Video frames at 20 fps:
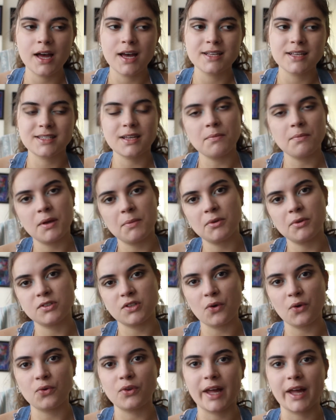Some people
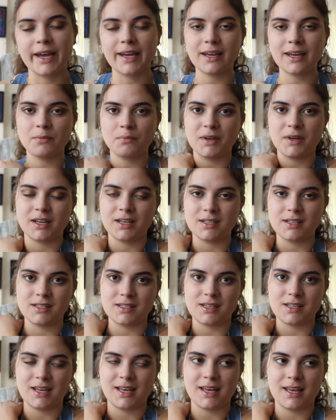don't like it
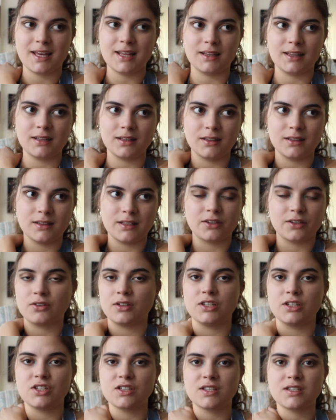because he
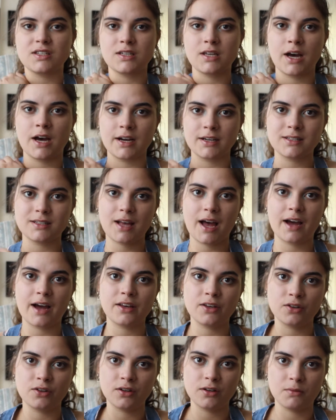literally just tugs
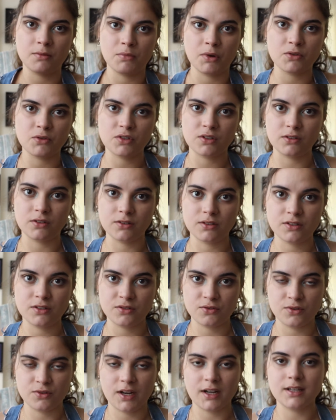at your emotional
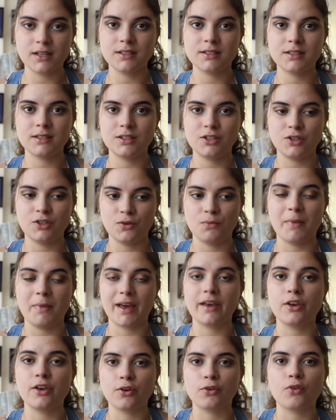strings to
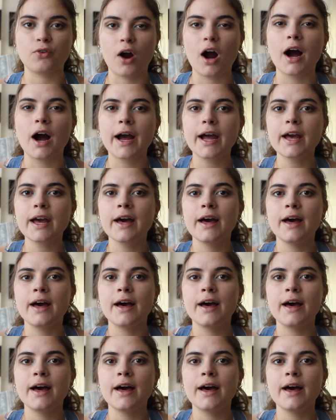make you cry,